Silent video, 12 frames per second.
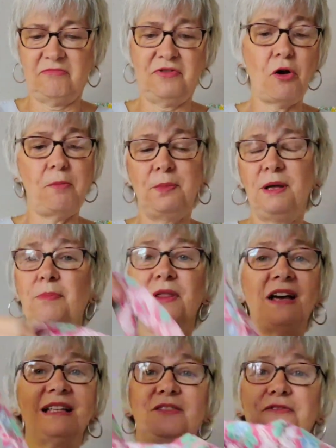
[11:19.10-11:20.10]
floppy, but
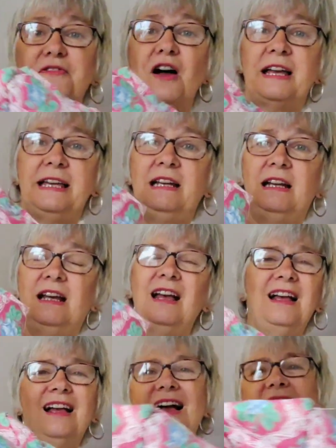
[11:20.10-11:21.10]
that's fine.
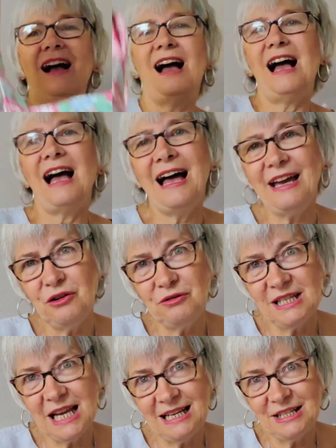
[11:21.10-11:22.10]
I
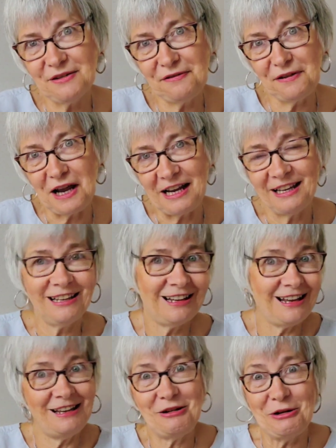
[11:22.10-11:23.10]
don't tend to fly.
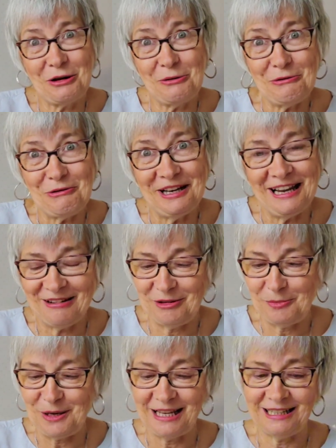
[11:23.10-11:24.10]
I don't go on
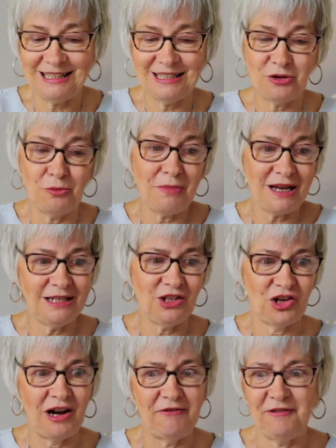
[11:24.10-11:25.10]
aeroplanes. So my
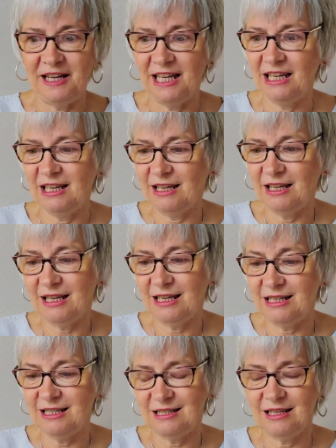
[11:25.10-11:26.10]
travelling
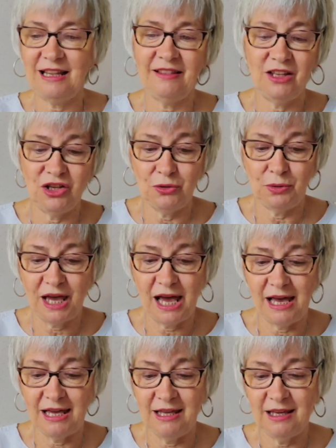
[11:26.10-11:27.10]
is in the
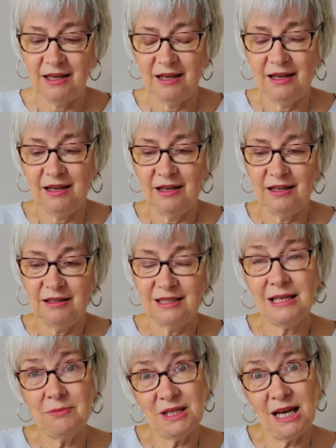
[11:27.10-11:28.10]
UK,
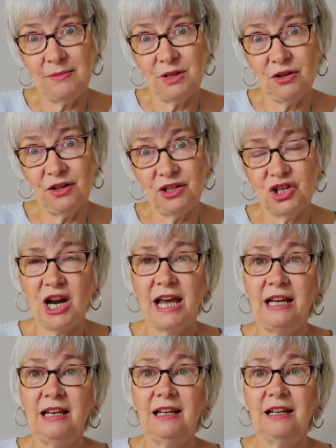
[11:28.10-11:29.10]
sometimes on the
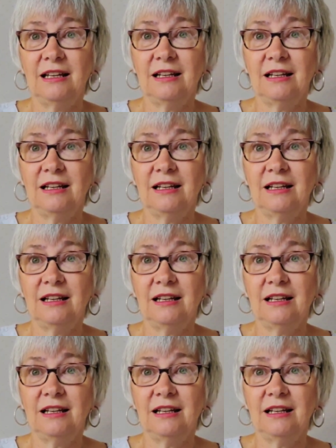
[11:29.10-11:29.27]
train,